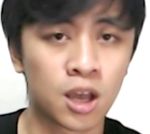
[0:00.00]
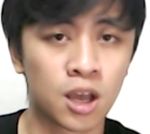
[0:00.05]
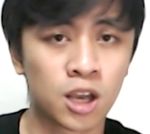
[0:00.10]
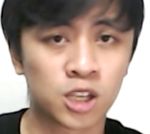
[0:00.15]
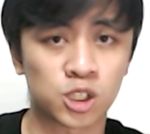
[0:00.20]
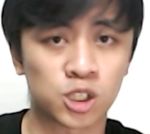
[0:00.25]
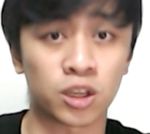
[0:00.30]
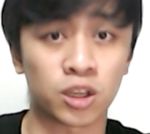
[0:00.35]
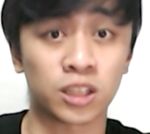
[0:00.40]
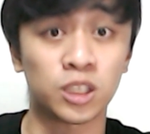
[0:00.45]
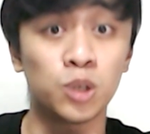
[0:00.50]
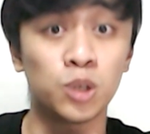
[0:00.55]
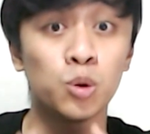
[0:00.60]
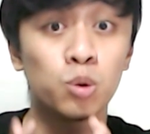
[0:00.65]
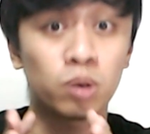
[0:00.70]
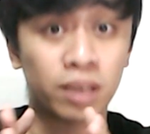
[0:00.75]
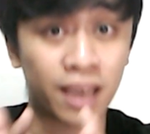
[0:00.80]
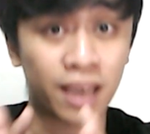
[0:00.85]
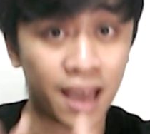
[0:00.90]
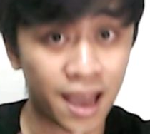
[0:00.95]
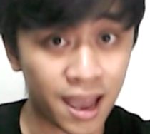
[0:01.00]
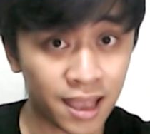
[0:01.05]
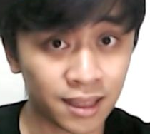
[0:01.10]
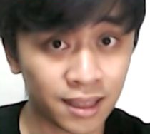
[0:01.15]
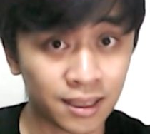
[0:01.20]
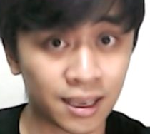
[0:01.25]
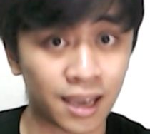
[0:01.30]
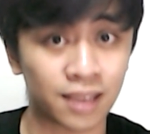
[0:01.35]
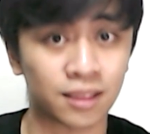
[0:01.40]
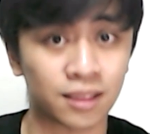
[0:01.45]
so that you can
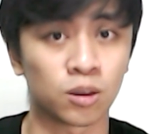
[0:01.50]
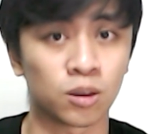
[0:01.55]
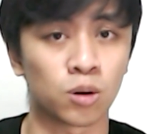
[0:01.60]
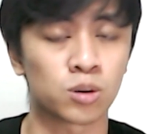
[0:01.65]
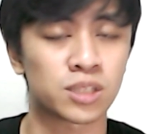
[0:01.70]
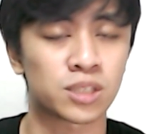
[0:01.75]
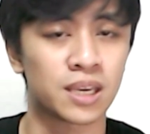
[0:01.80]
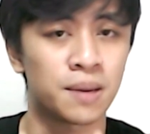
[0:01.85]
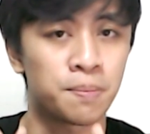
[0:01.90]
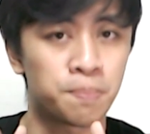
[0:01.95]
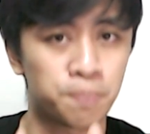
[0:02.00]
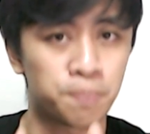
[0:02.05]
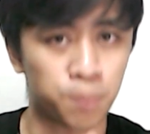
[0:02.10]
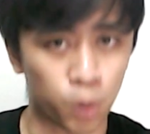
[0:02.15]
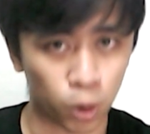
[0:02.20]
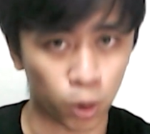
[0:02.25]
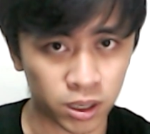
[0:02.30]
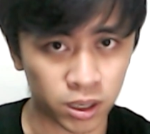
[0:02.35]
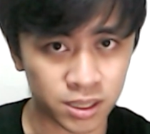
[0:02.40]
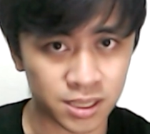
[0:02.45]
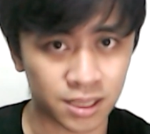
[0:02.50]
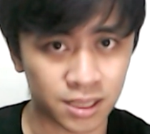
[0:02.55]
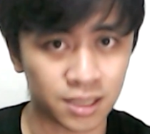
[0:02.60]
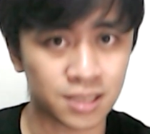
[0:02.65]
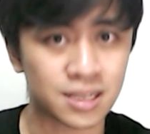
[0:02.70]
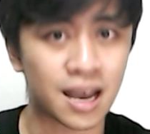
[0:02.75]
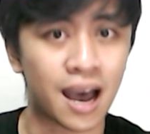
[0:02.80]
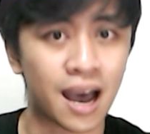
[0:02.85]
get those important